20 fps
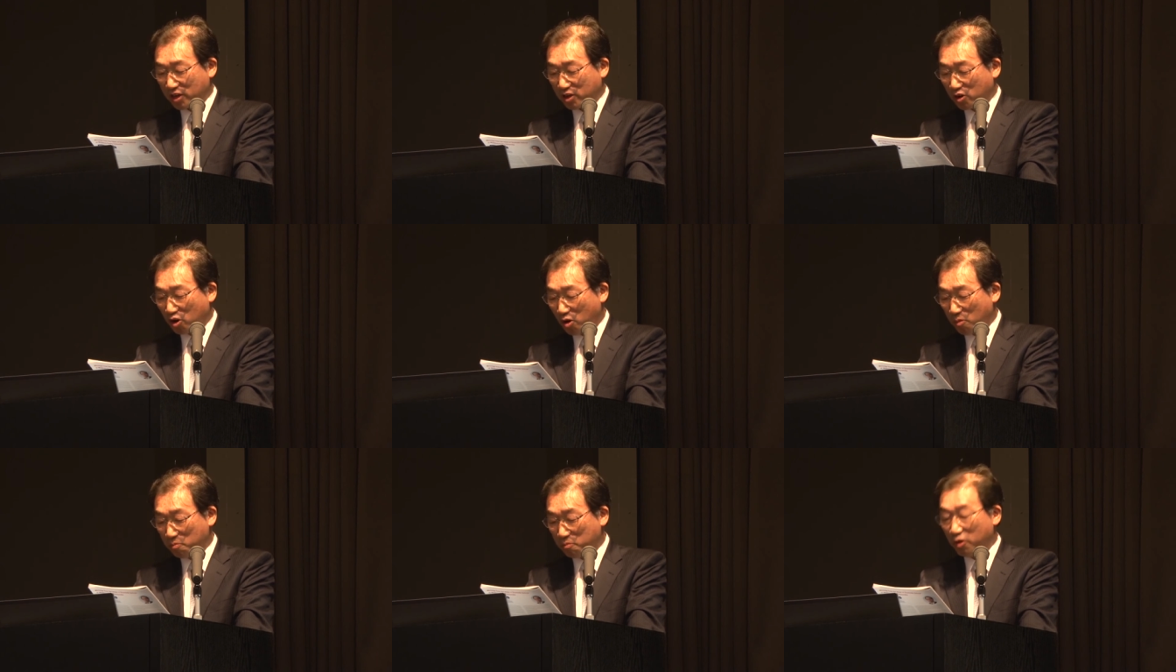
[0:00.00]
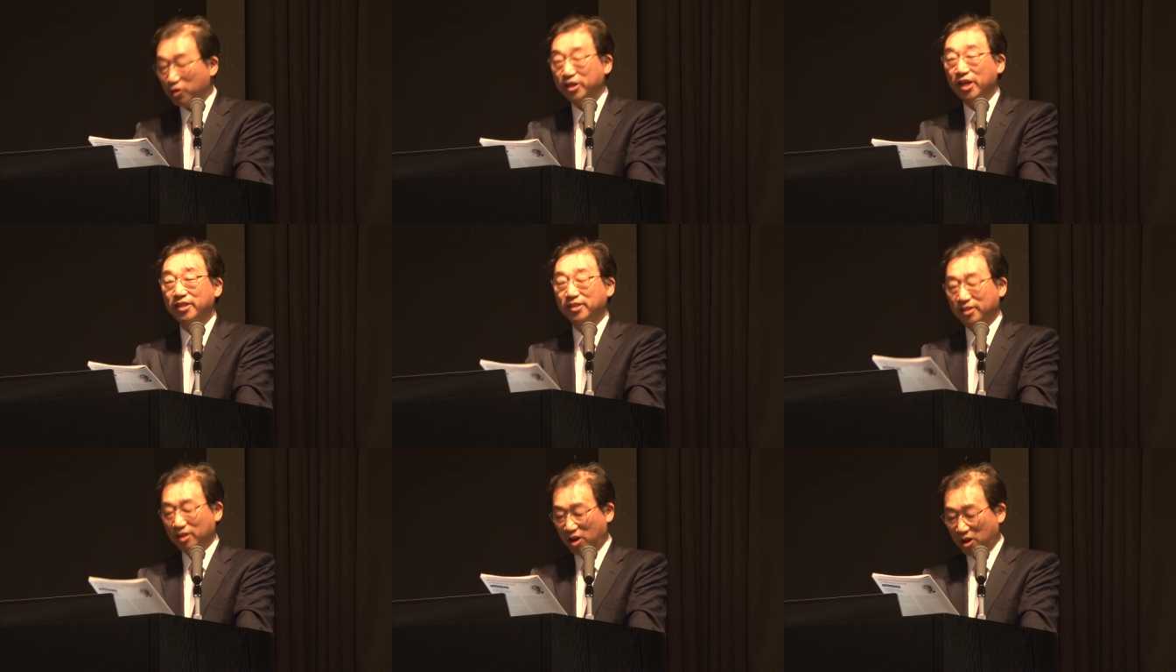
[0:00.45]

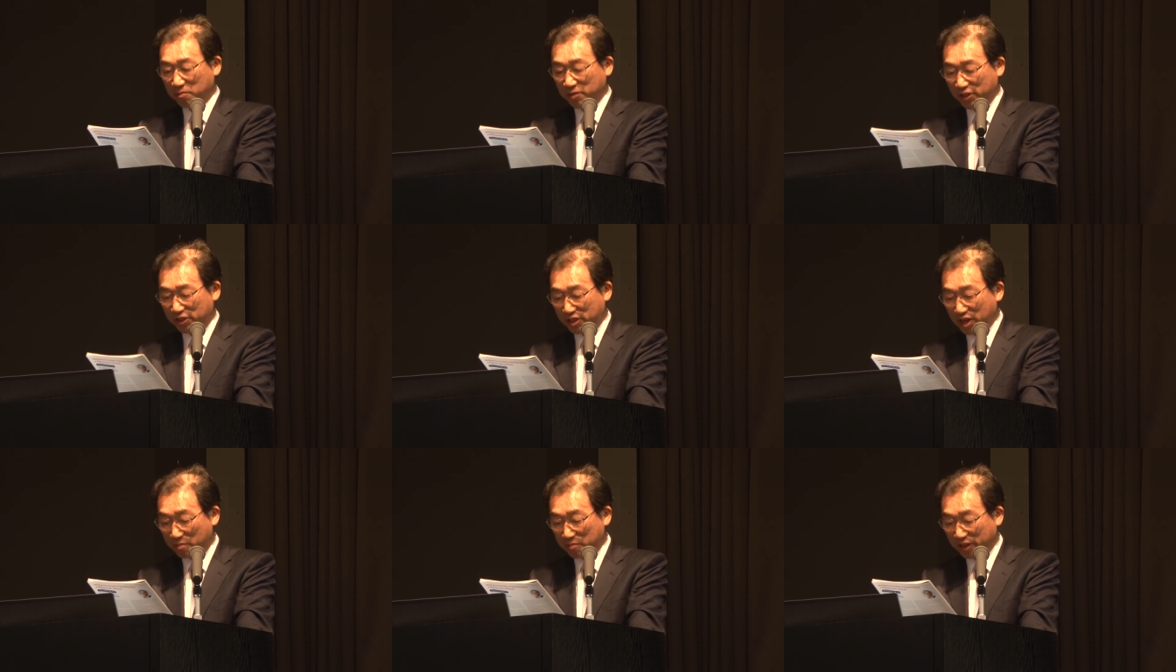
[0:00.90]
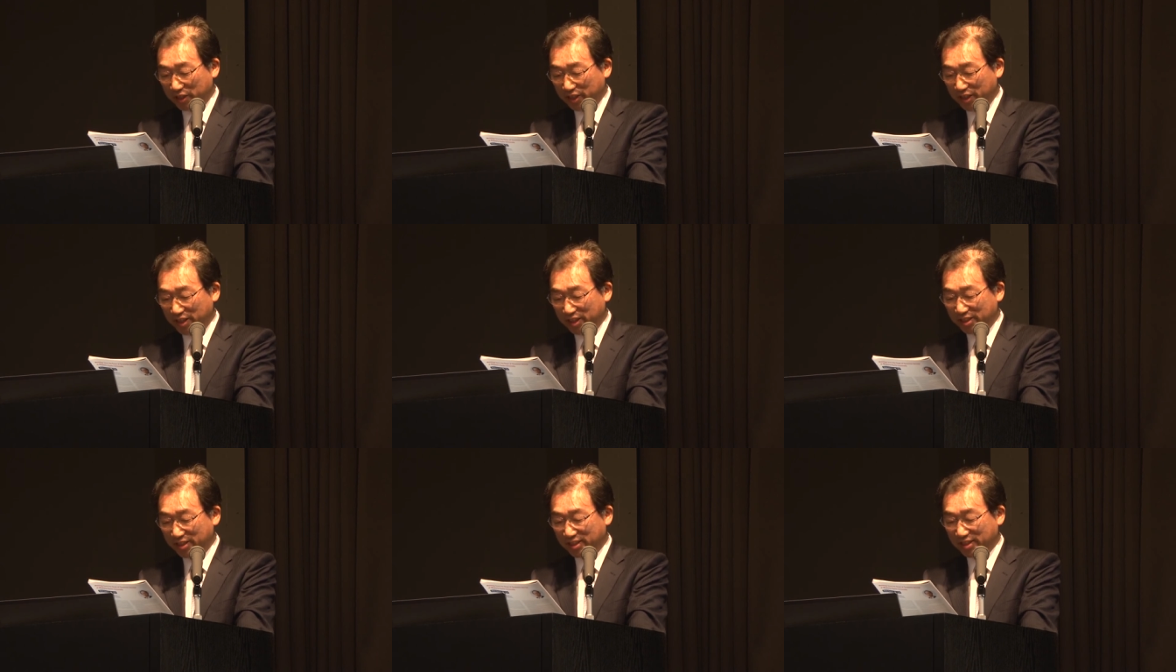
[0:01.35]
components of
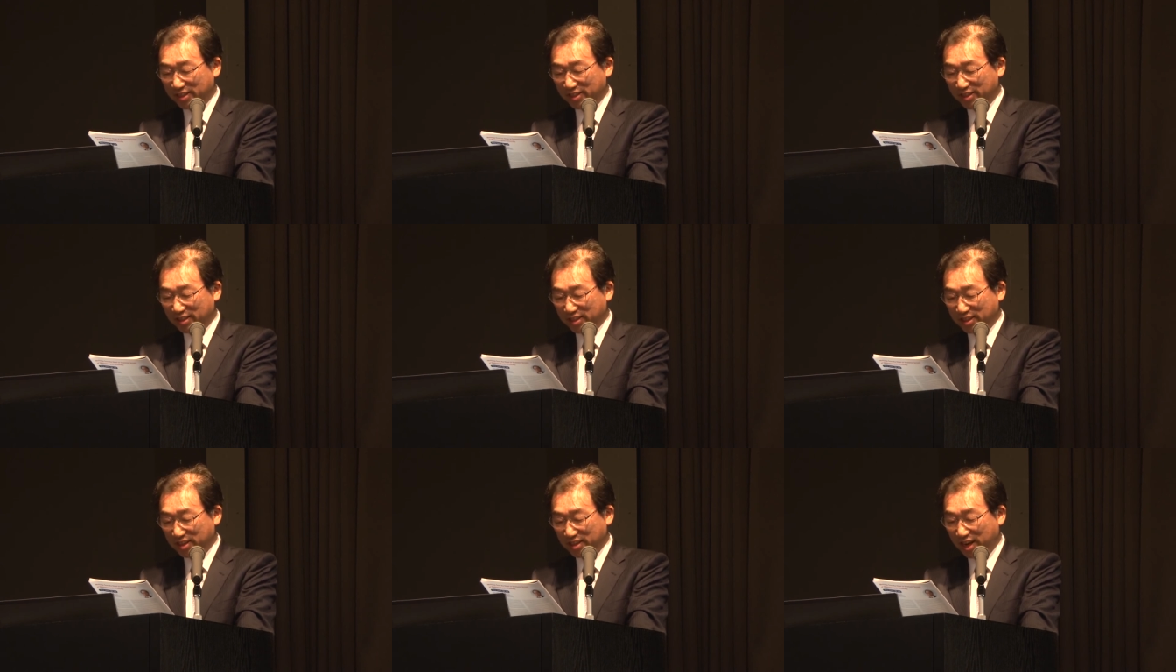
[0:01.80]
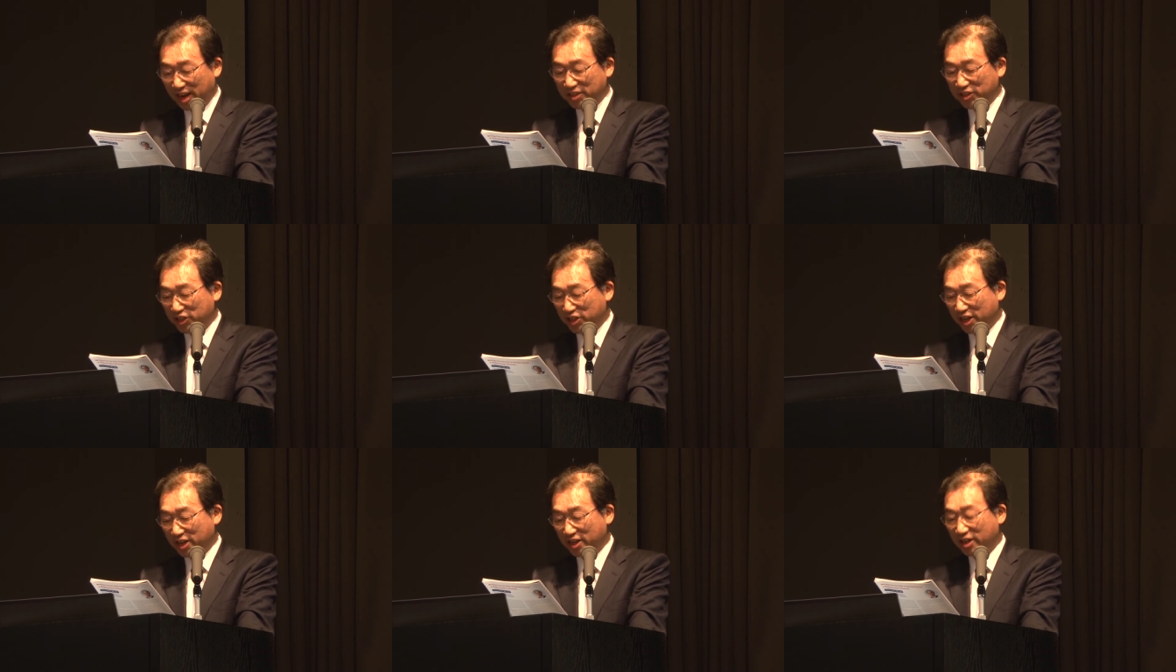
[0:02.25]
Japanese
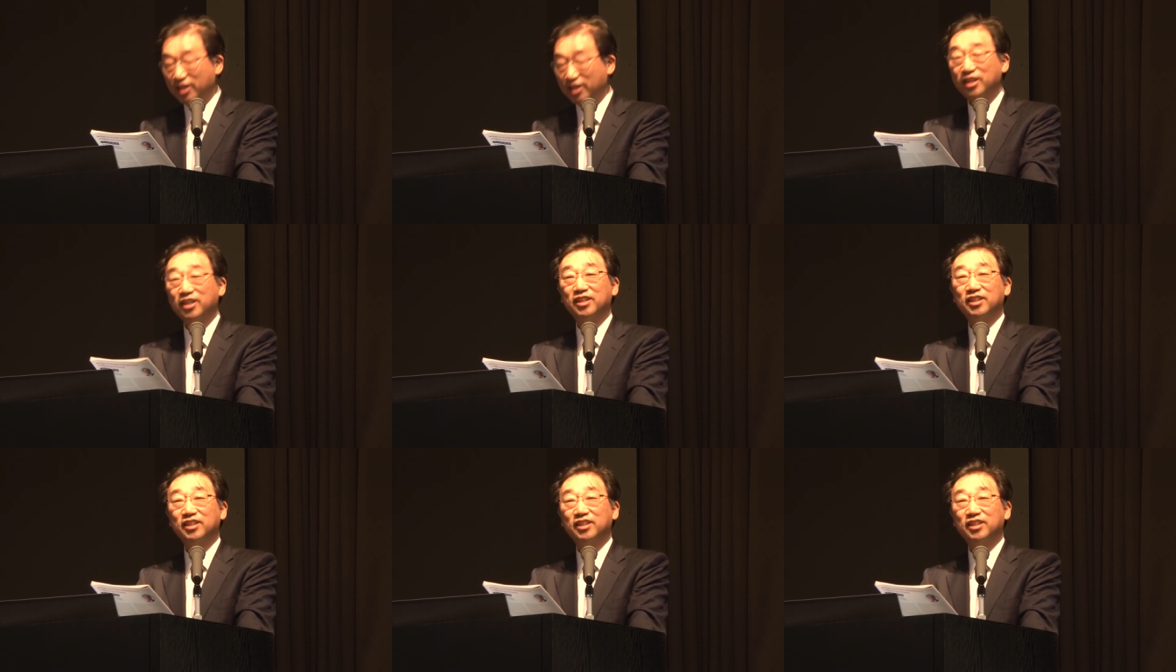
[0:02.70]
culture,